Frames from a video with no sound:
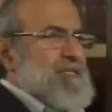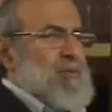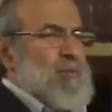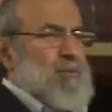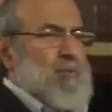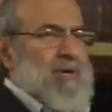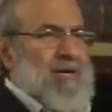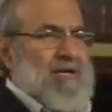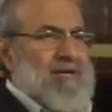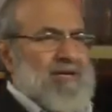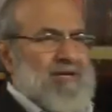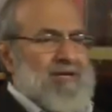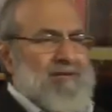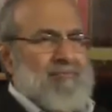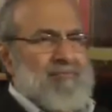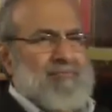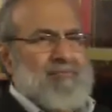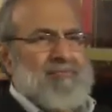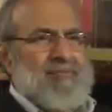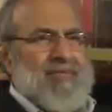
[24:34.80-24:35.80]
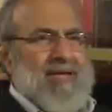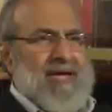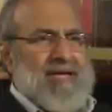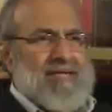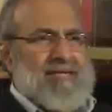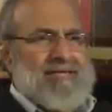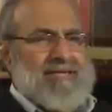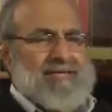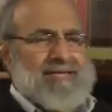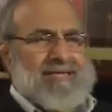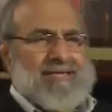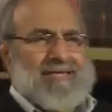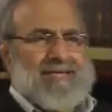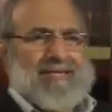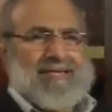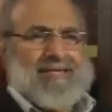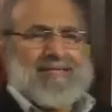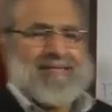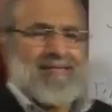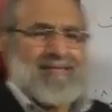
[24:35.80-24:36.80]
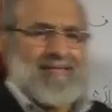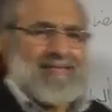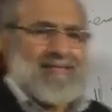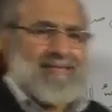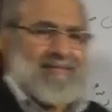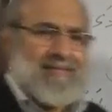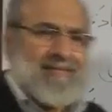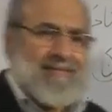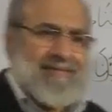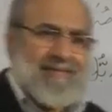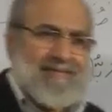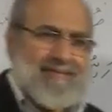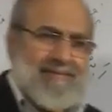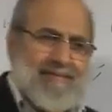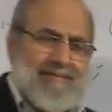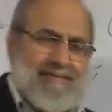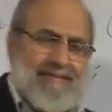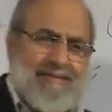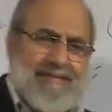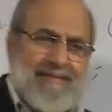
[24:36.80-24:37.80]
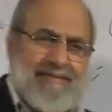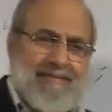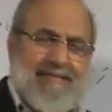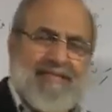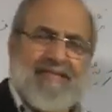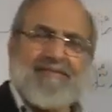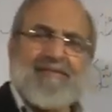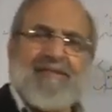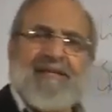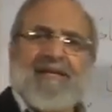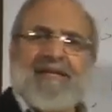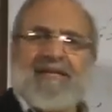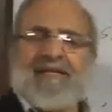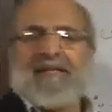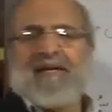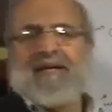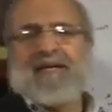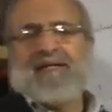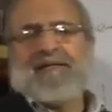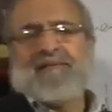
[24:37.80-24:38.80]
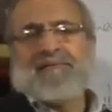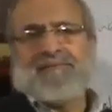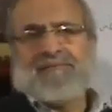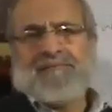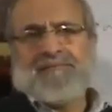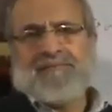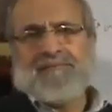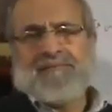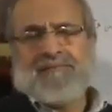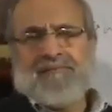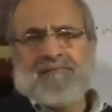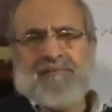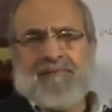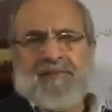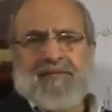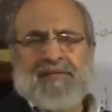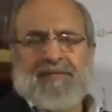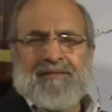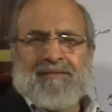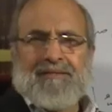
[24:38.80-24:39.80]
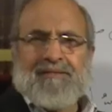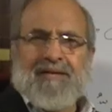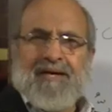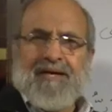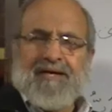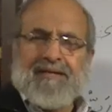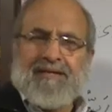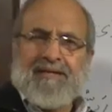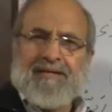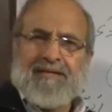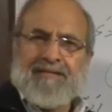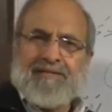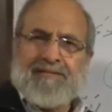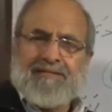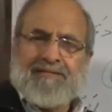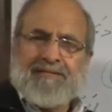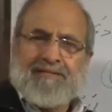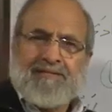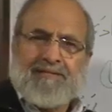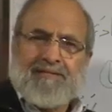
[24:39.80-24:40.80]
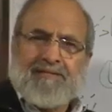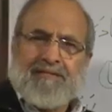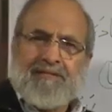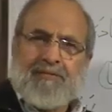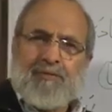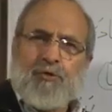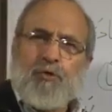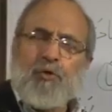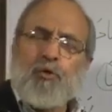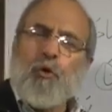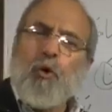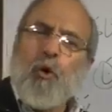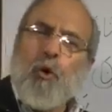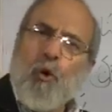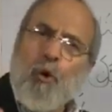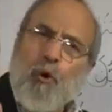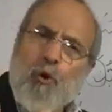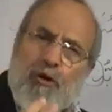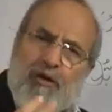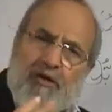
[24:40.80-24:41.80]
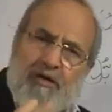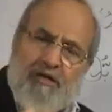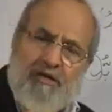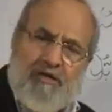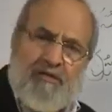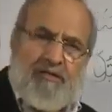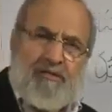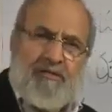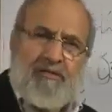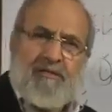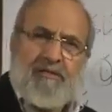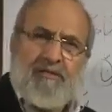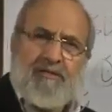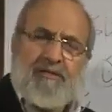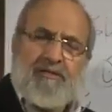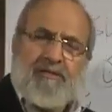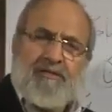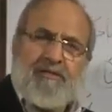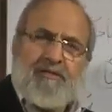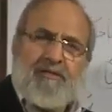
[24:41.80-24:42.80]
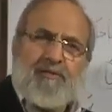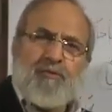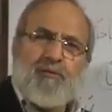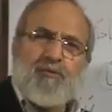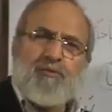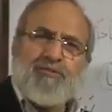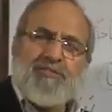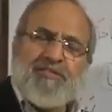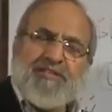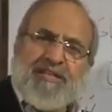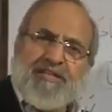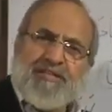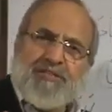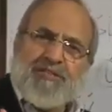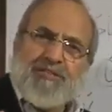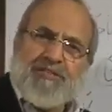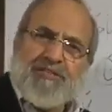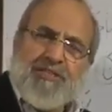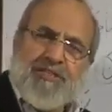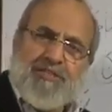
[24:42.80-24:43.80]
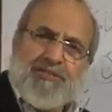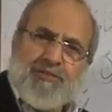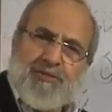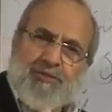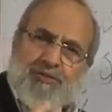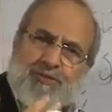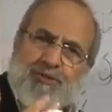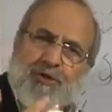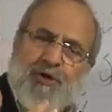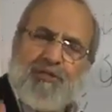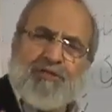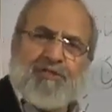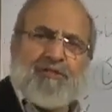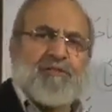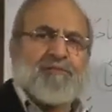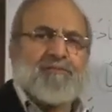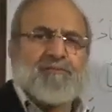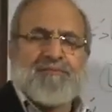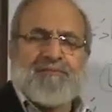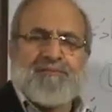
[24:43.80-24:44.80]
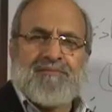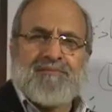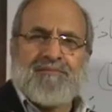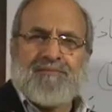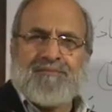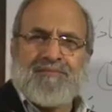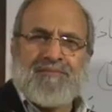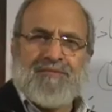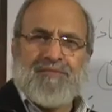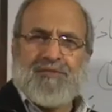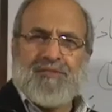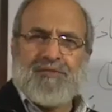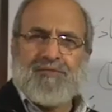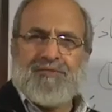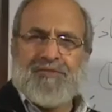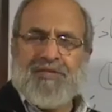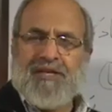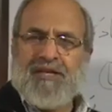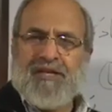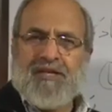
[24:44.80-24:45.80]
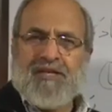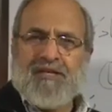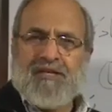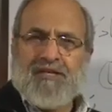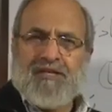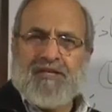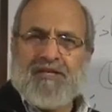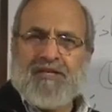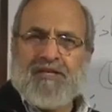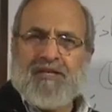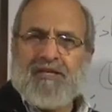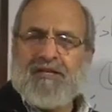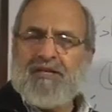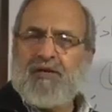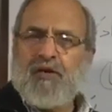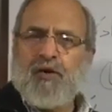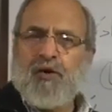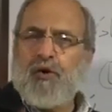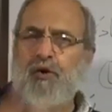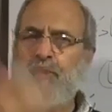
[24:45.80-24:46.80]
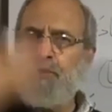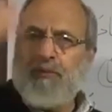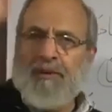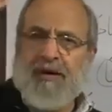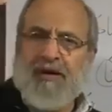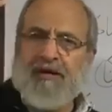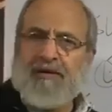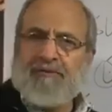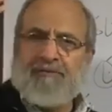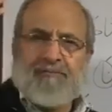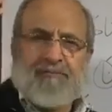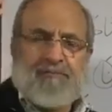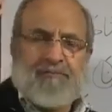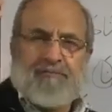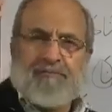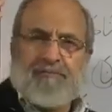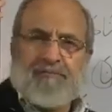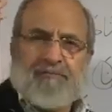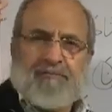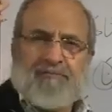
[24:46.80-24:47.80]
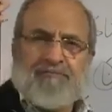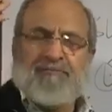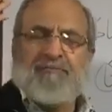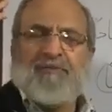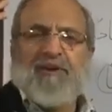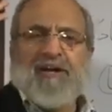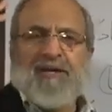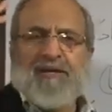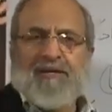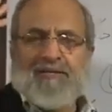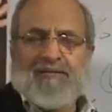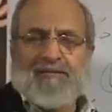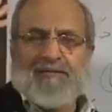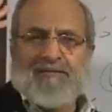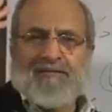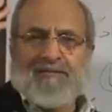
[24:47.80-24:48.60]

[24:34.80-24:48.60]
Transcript: the one that is given nida, that is called, whose attention is sought. You say, oh my friend.